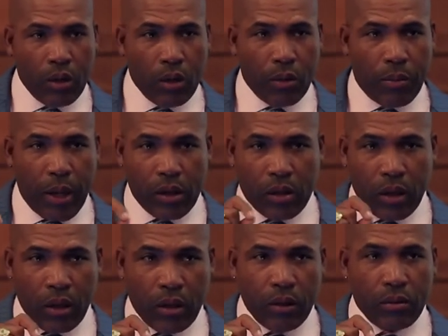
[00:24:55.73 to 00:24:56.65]
you are
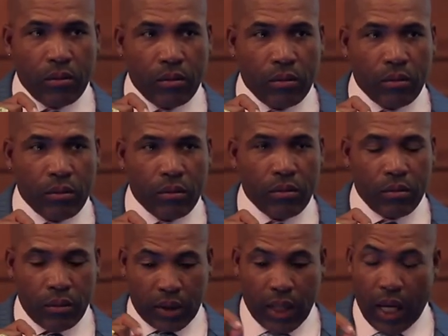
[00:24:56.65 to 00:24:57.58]
basically
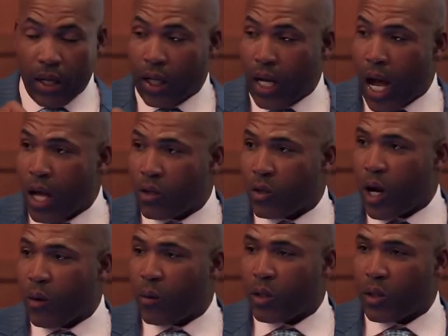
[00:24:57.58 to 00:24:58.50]
signing a
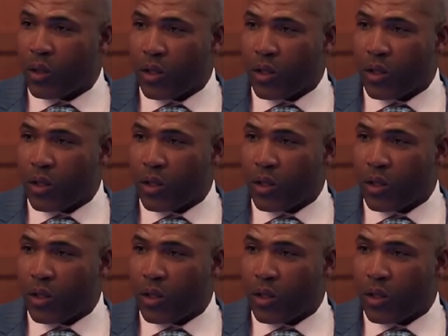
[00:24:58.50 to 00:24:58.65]
contract with